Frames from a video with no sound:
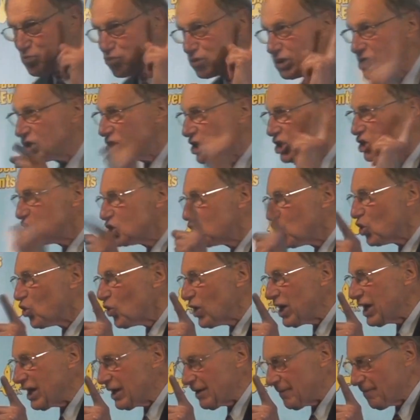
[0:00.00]
British
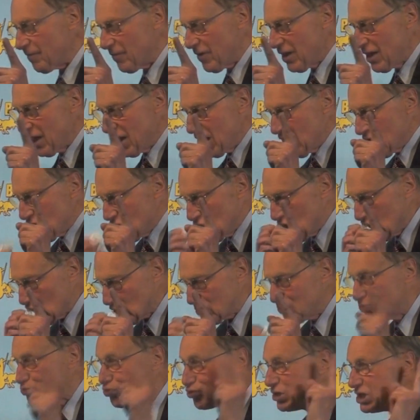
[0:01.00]
queen,
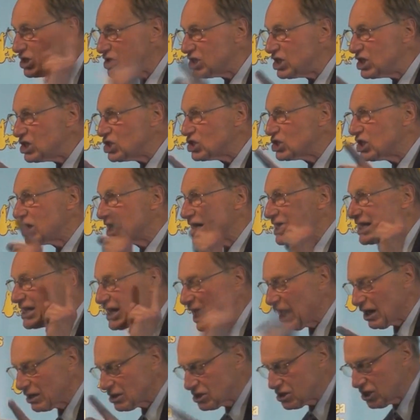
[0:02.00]
this British
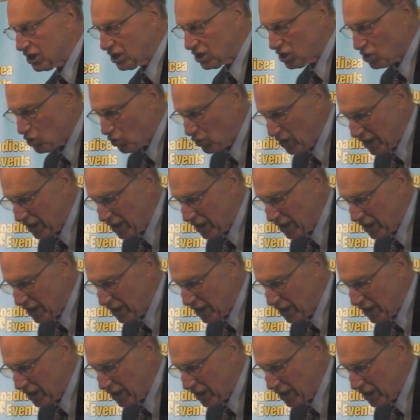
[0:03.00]
Celtic